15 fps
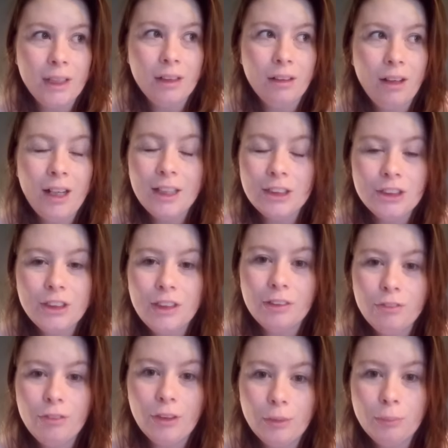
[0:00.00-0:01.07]
I actually love
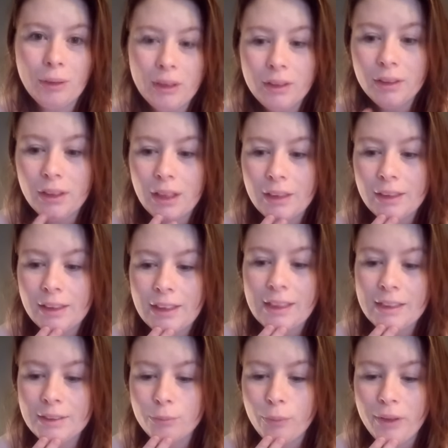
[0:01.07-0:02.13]
filming, and it
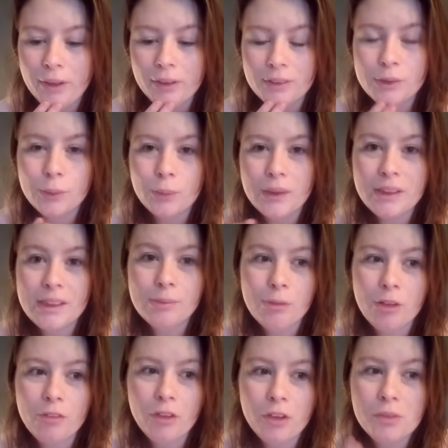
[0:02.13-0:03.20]
is weird talking to my
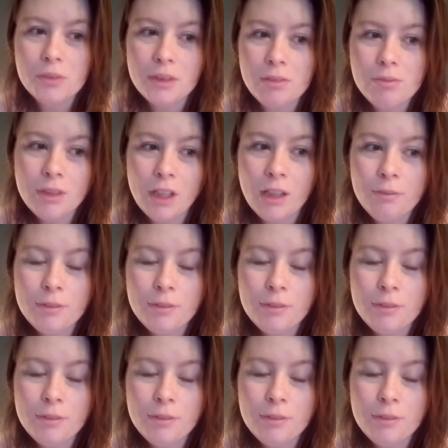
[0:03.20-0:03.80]
phone sometimes.